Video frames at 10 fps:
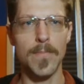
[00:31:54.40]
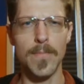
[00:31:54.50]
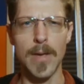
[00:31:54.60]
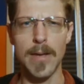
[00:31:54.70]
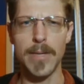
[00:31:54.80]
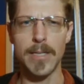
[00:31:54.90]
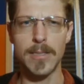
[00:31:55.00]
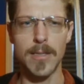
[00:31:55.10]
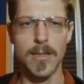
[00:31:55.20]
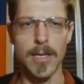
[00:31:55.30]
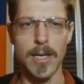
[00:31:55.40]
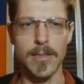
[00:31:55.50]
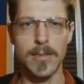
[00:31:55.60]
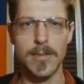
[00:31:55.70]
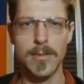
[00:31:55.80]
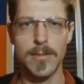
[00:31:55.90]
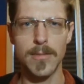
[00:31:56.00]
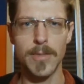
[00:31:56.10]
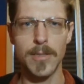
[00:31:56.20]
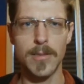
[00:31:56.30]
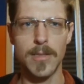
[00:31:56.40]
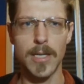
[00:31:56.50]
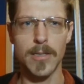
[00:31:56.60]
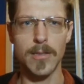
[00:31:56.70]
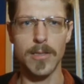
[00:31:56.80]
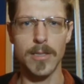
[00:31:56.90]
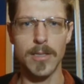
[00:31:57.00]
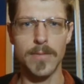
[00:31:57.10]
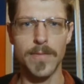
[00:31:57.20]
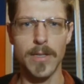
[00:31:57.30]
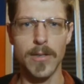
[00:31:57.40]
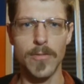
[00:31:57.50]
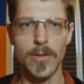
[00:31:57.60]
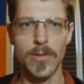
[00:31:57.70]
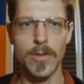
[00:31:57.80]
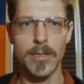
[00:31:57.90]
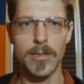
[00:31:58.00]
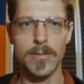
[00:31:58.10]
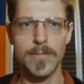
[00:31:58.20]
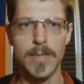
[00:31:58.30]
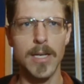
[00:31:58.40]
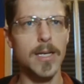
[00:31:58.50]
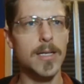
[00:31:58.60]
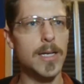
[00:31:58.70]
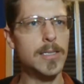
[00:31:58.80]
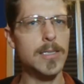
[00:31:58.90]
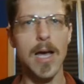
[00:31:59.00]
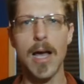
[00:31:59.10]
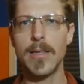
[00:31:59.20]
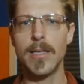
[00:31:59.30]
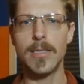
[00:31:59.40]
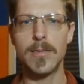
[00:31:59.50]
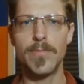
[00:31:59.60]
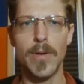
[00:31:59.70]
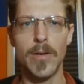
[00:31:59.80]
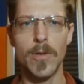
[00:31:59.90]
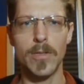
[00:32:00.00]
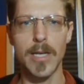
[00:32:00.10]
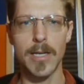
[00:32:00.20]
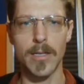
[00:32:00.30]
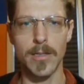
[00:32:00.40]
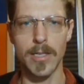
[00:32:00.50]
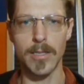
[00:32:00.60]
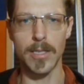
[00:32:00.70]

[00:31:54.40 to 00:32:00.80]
Maybe it's this. Let me take a look at this video real quick. It's not this, but we'll take a look at